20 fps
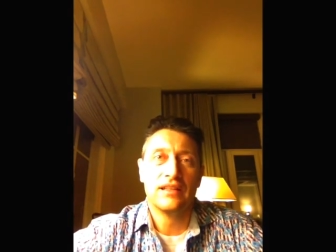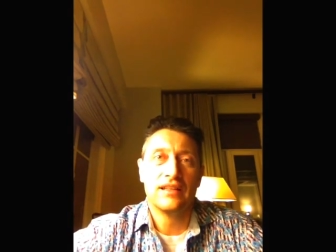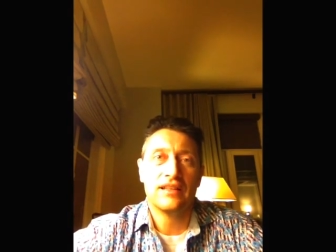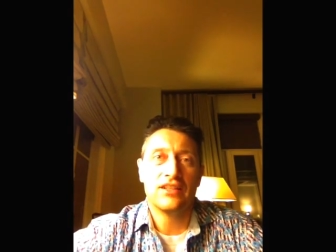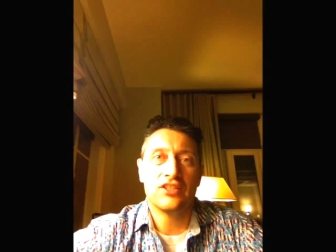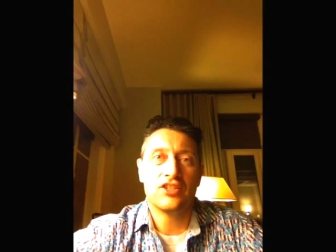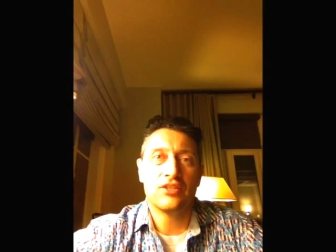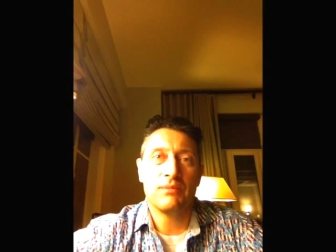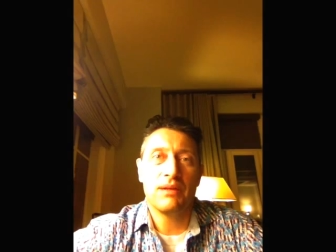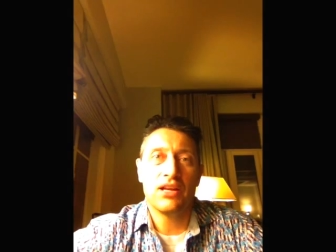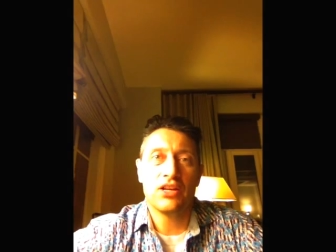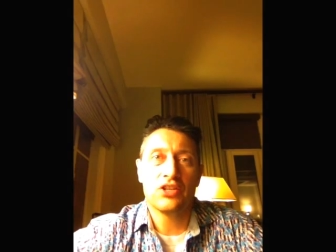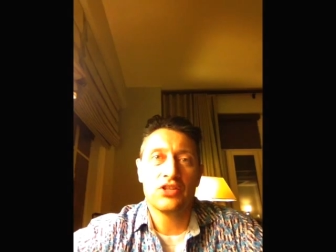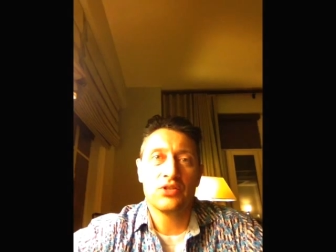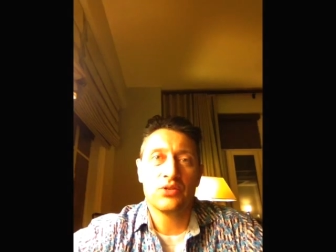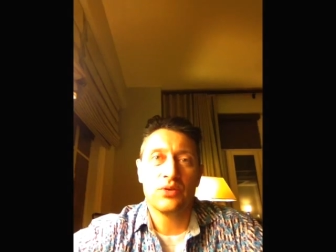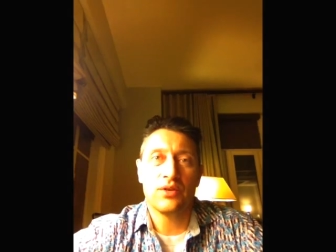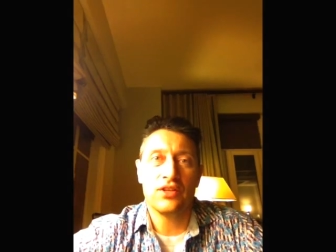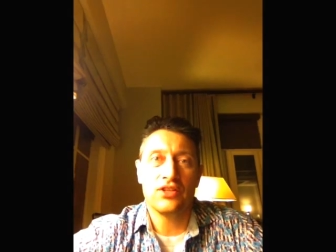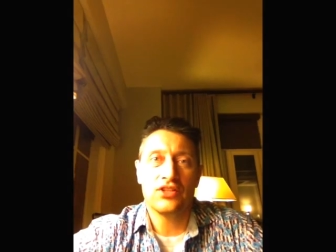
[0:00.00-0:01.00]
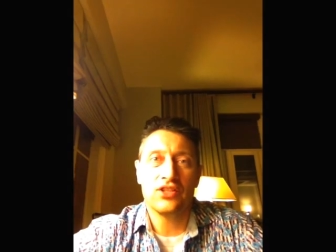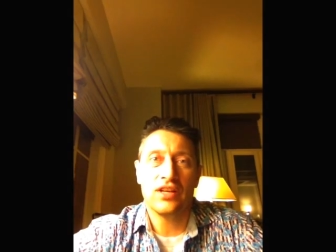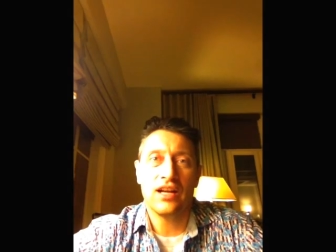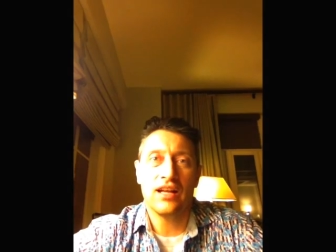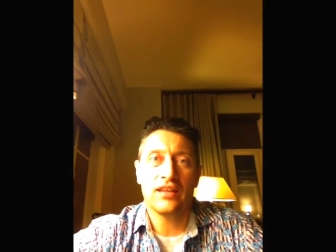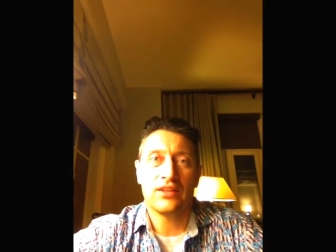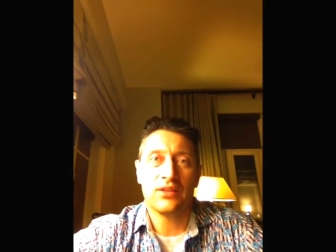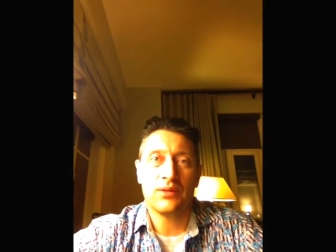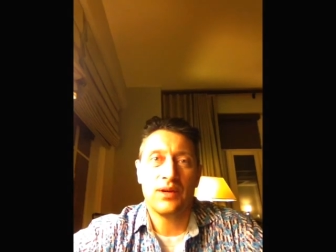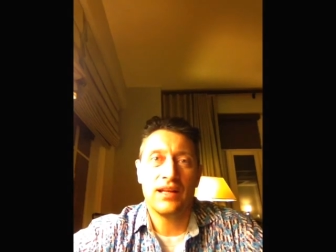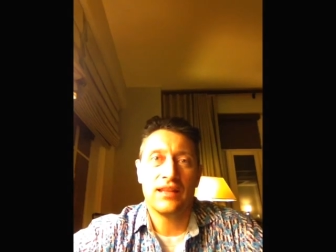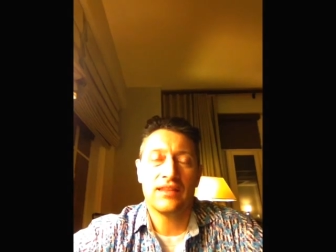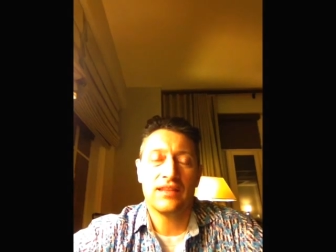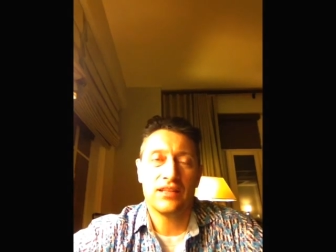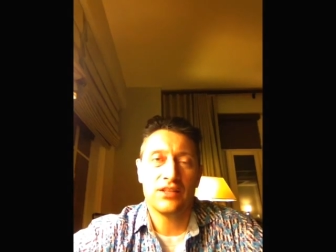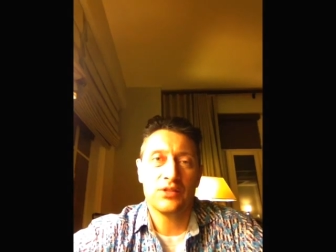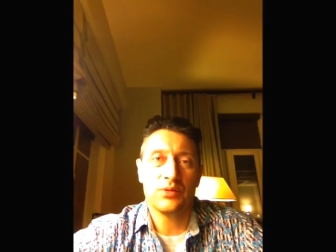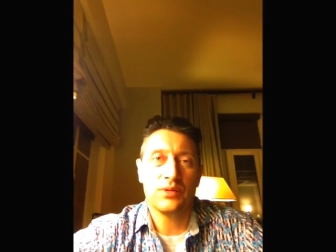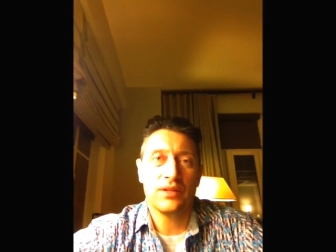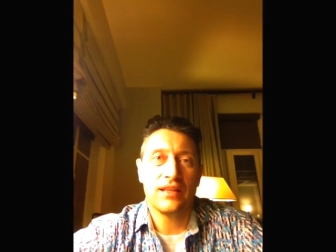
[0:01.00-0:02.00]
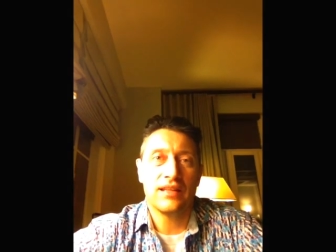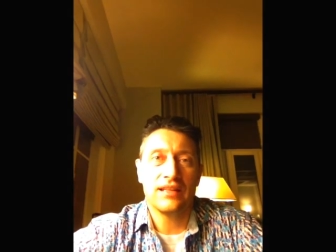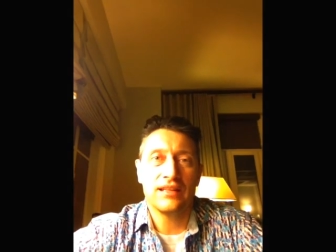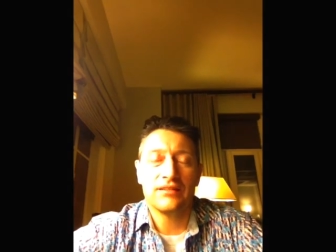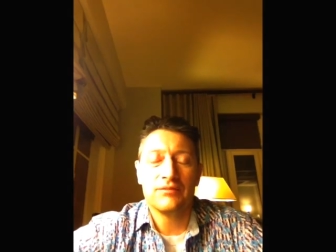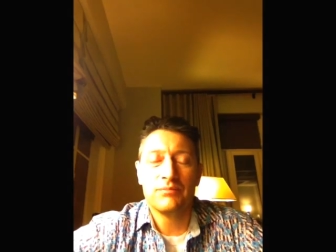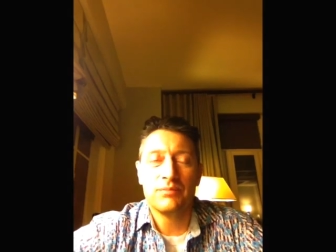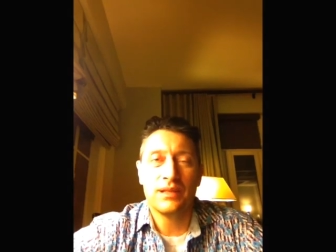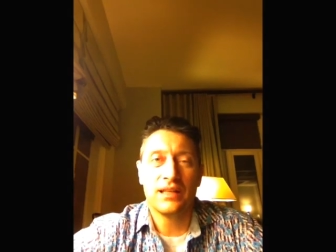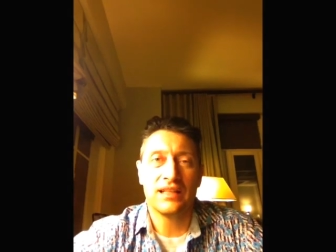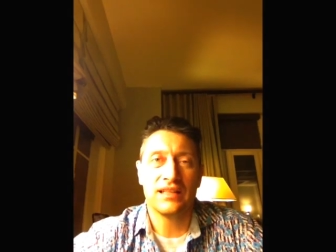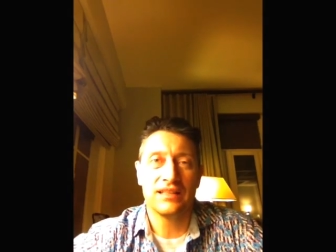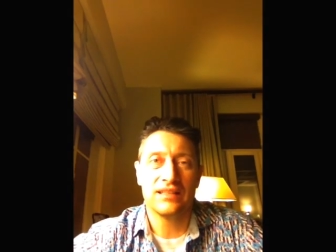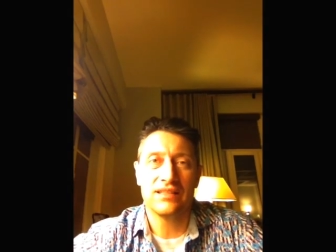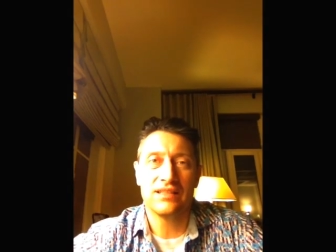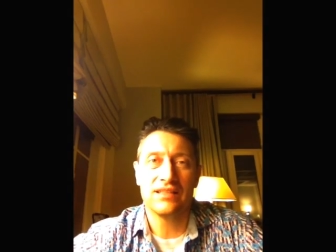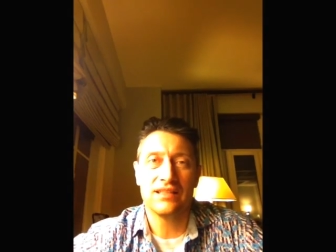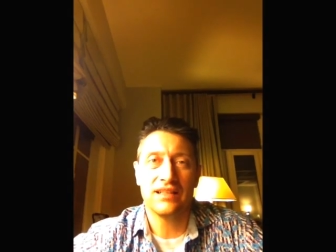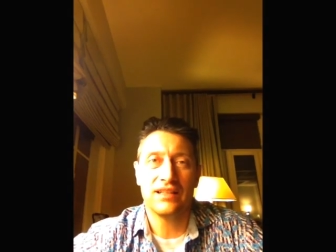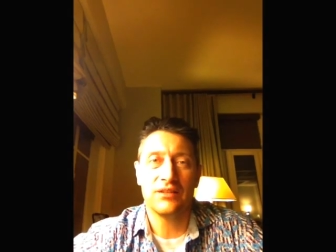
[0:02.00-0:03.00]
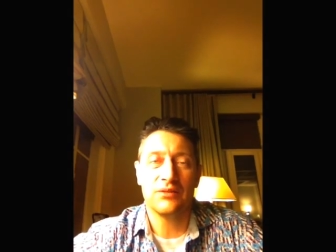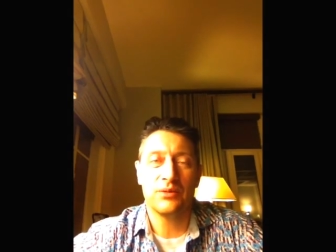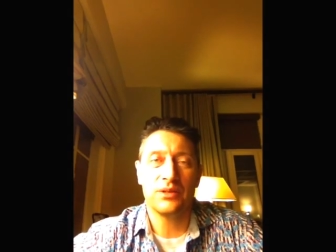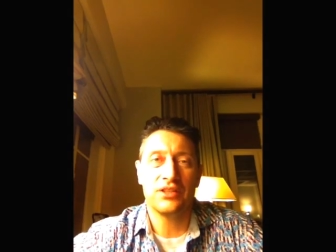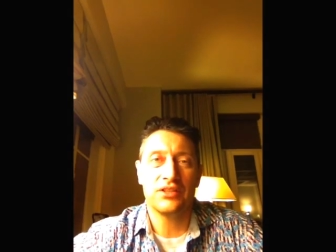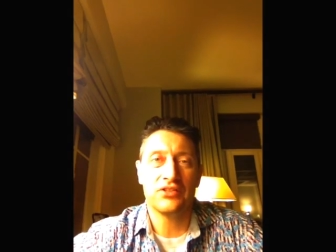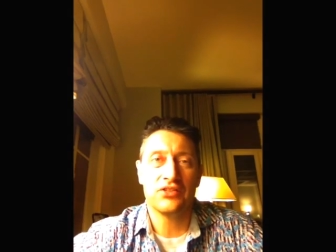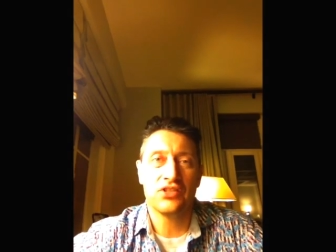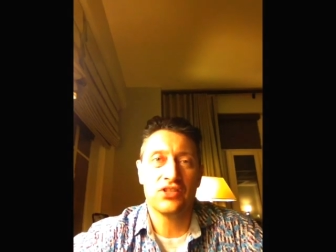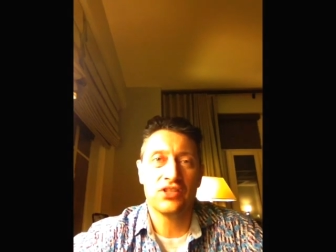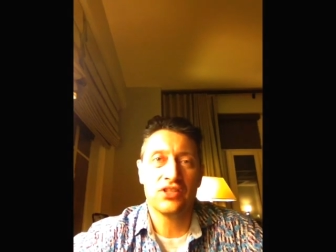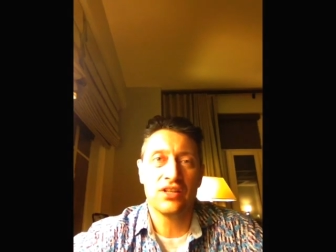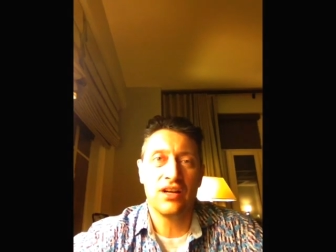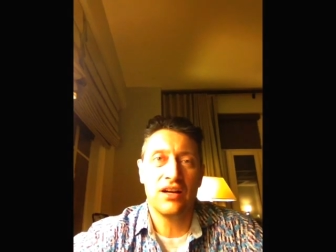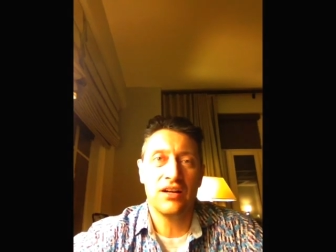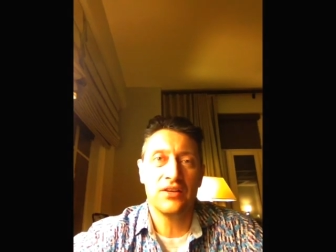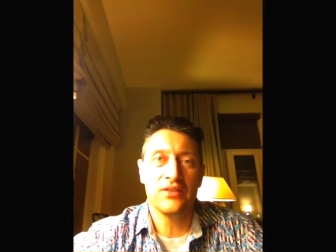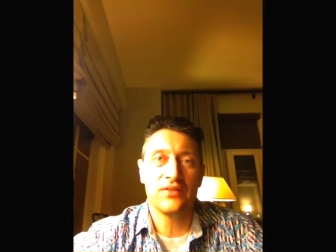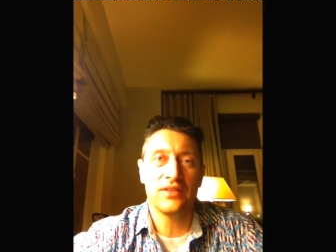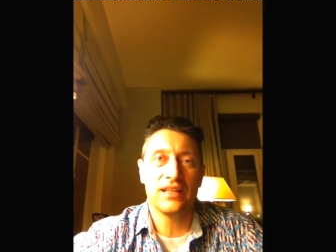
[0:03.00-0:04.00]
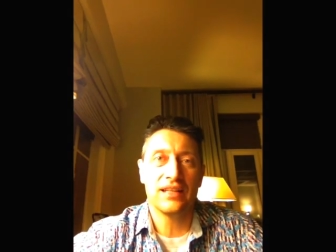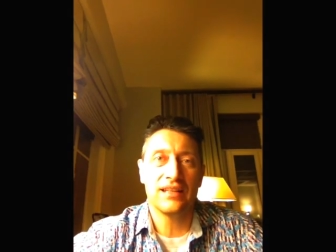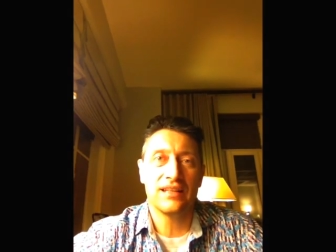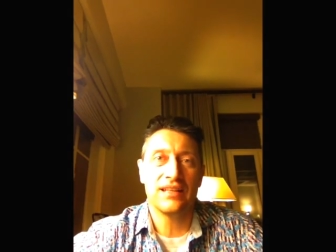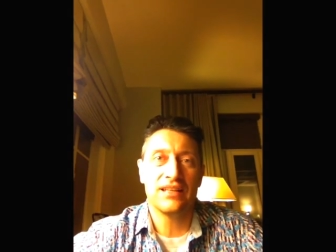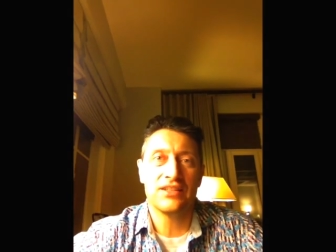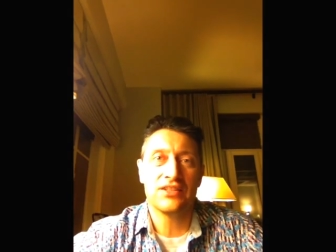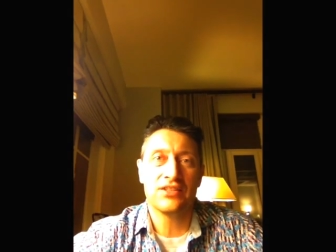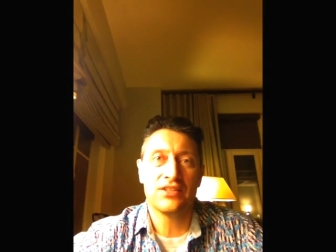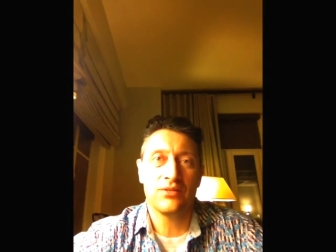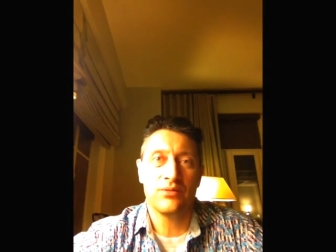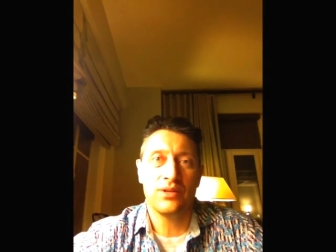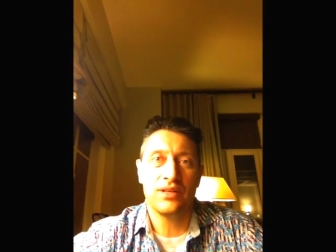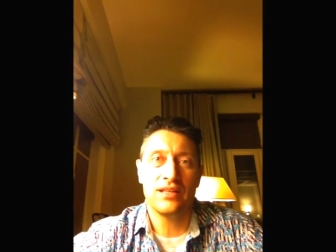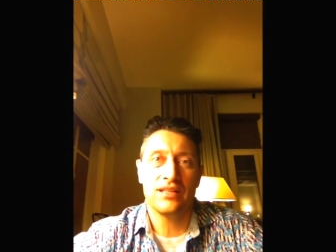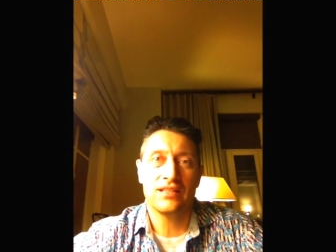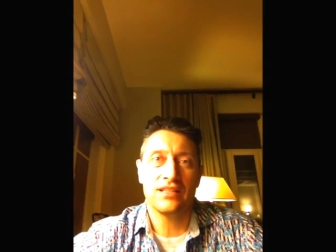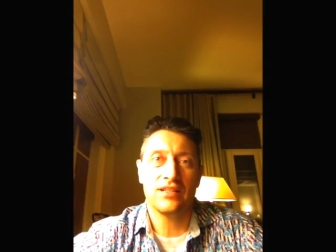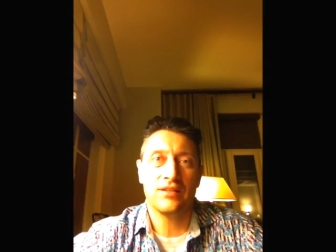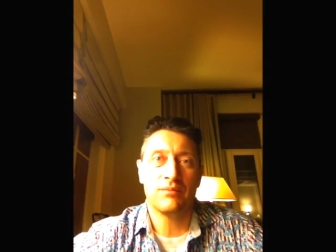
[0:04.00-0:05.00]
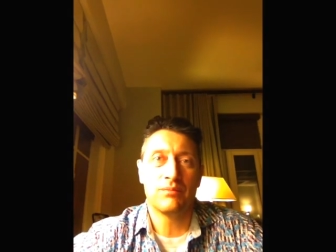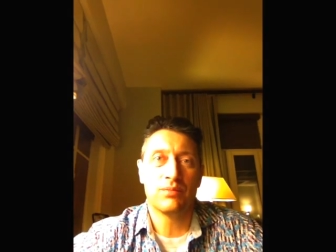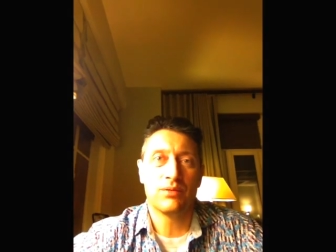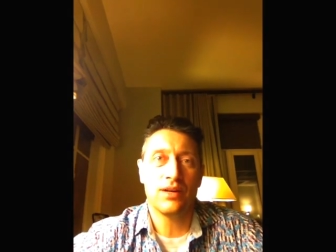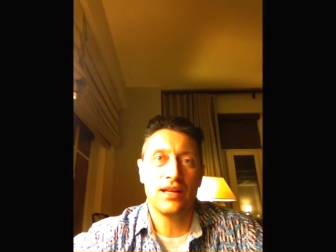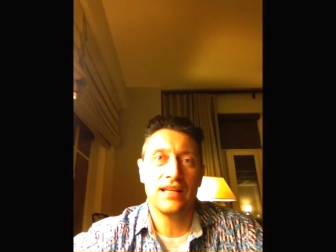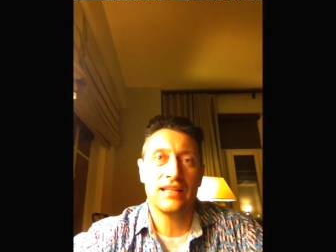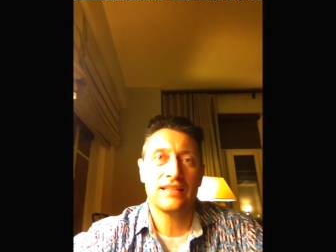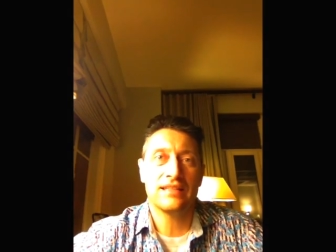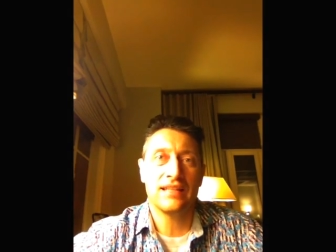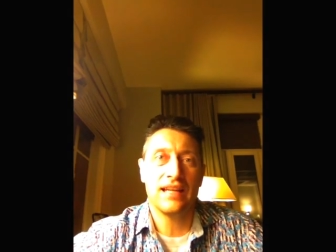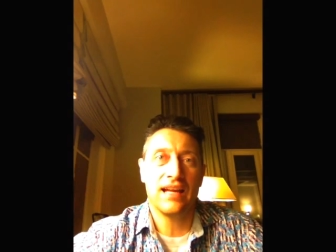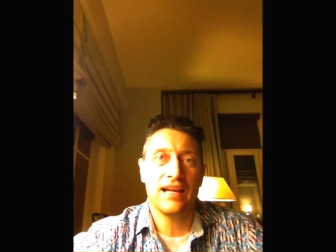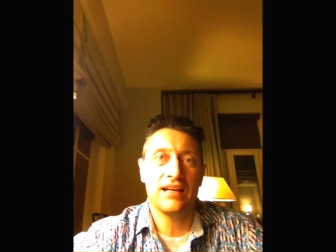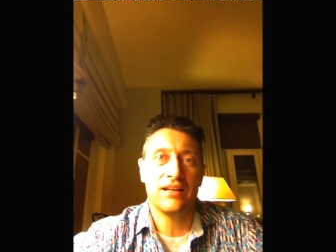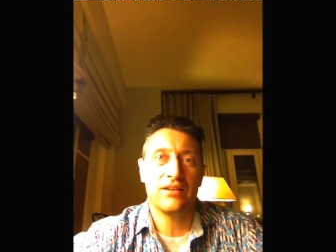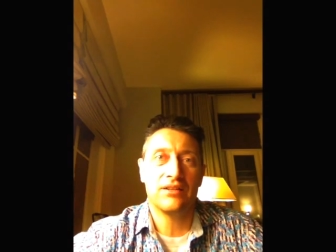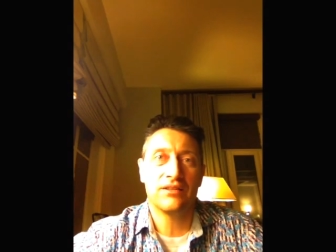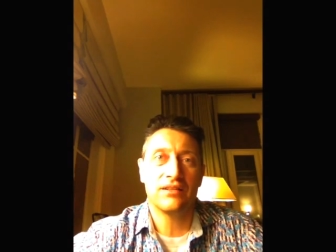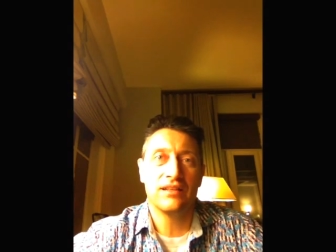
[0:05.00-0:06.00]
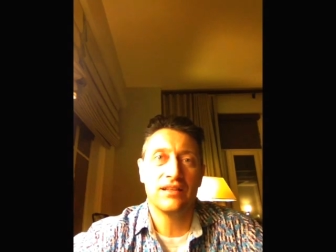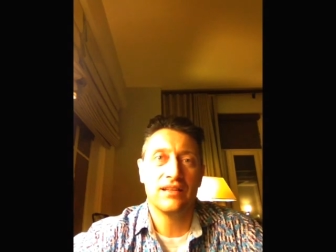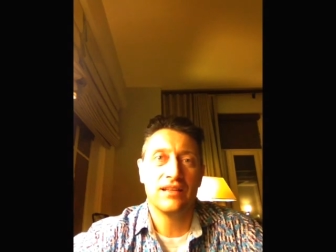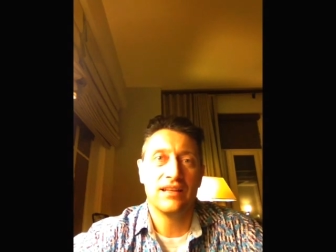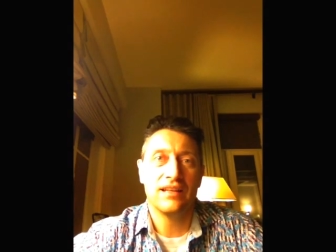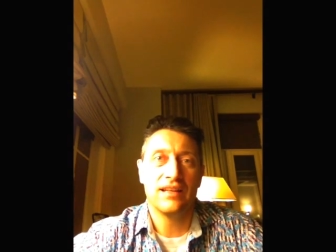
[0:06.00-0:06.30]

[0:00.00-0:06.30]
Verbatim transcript: that you make sure that you got the right things with you because uh, when you're starving, it's so easy to break down